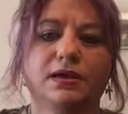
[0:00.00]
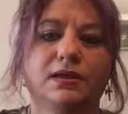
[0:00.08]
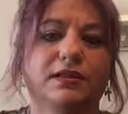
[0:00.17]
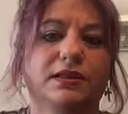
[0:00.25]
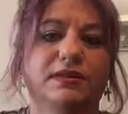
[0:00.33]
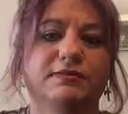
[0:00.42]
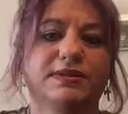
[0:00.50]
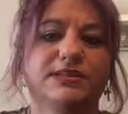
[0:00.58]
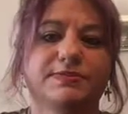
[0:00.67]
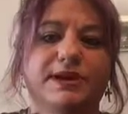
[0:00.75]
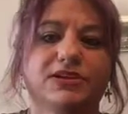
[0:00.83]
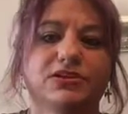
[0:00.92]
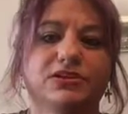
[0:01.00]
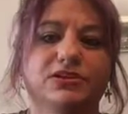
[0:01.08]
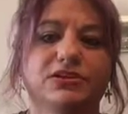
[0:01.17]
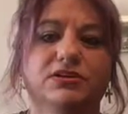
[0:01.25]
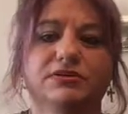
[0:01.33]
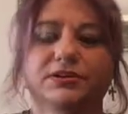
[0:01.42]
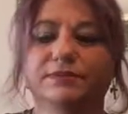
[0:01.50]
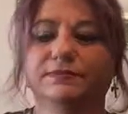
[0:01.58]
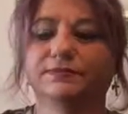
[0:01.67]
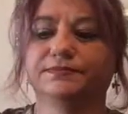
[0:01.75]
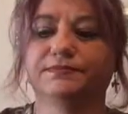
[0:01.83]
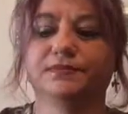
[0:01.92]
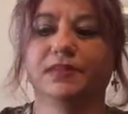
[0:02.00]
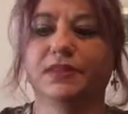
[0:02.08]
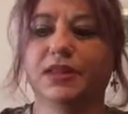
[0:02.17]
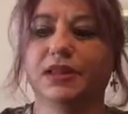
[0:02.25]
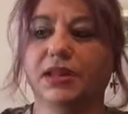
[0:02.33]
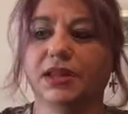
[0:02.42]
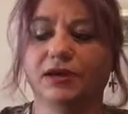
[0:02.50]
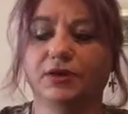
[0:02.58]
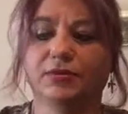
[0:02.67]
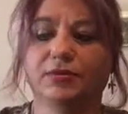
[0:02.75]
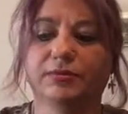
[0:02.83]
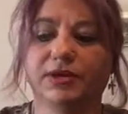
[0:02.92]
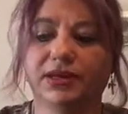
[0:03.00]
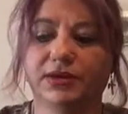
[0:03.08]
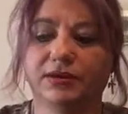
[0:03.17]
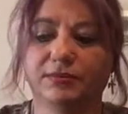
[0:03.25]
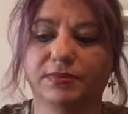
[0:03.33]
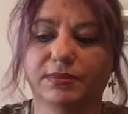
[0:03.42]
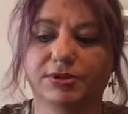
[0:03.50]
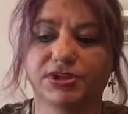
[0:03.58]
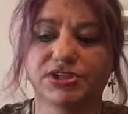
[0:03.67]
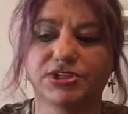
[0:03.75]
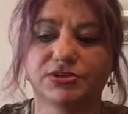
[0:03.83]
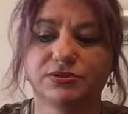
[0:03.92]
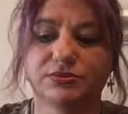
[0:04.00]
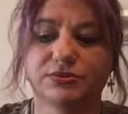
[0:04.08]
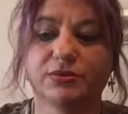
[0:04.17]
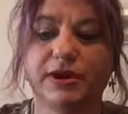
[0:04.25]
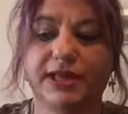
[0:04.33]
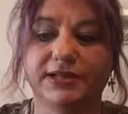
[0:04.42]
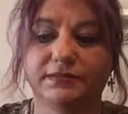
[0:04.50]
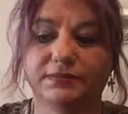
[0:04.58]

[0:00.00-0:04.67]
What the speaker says: Clean off my spatula on it. Now I want my brush wet.